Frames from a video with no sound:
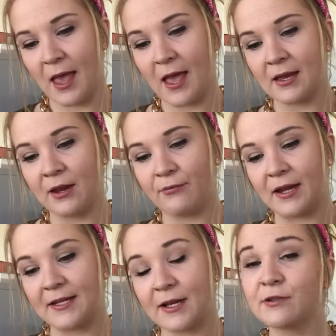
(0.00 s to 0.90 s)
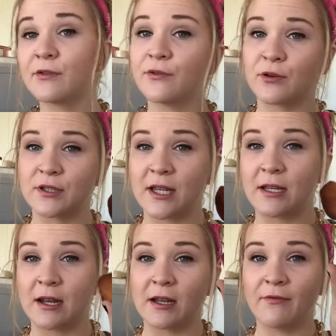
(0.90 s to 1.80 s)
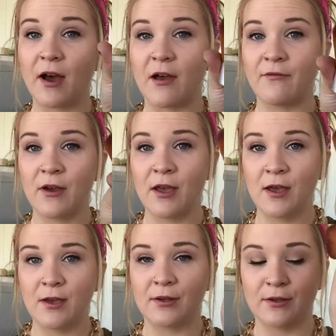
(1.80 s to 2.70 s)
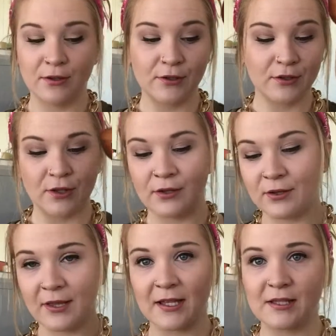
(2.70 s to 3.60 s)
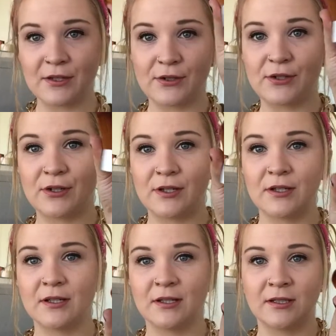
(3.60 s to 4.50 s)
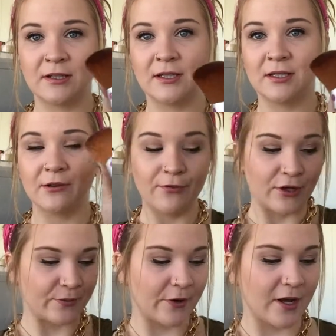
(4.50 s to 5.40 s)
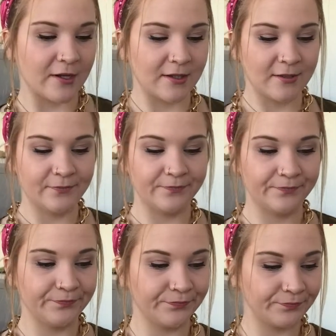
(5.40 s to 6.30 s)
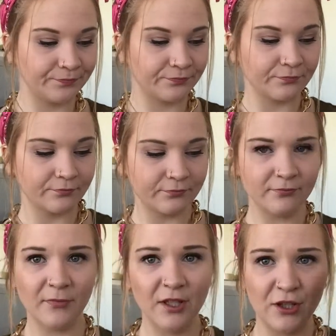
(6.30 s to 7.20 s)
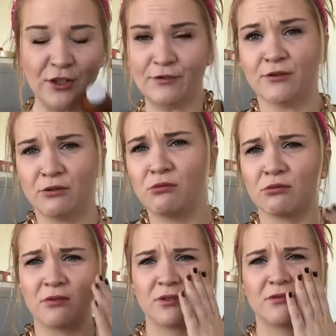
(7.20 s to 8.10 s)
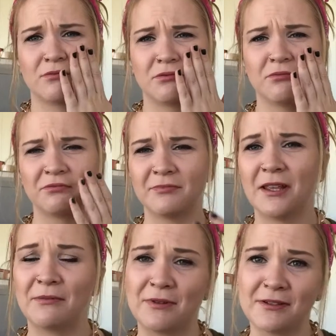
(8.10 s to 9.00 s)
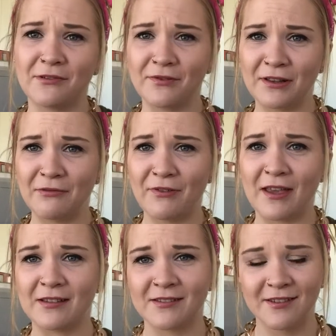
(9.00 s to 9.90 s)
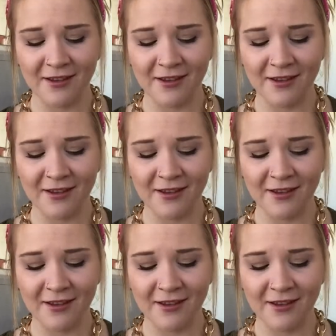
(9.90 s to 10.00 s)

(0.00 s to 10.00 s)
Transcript: And it retails for $14.95. So that's a good first product. Useful. Ooh, hit myself in the face.